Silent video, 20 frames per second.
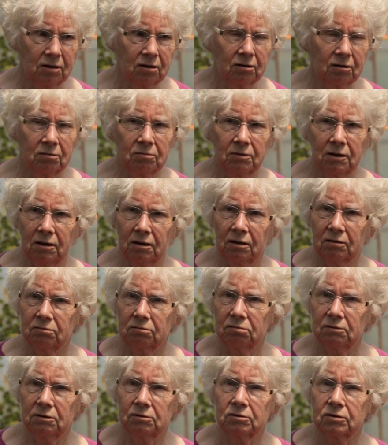dear, we
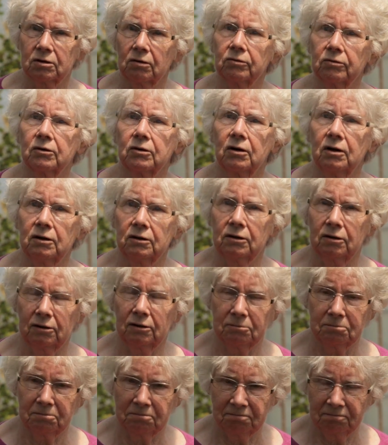used to have a grand
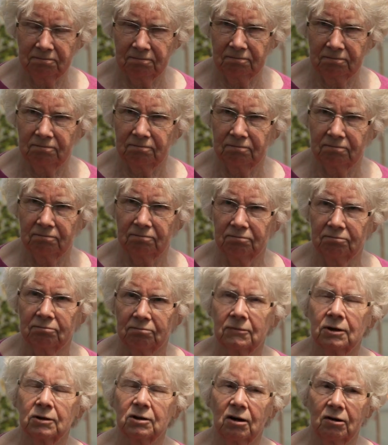time.
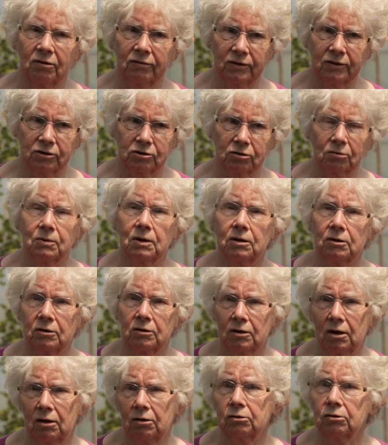It was lovely. So we
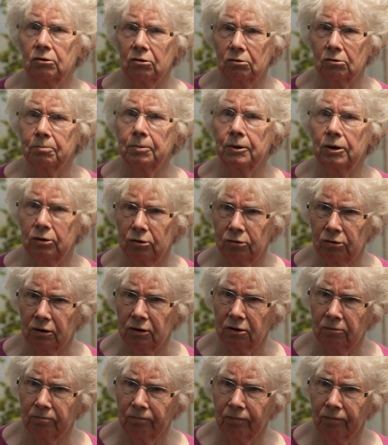learned how to cook by doing.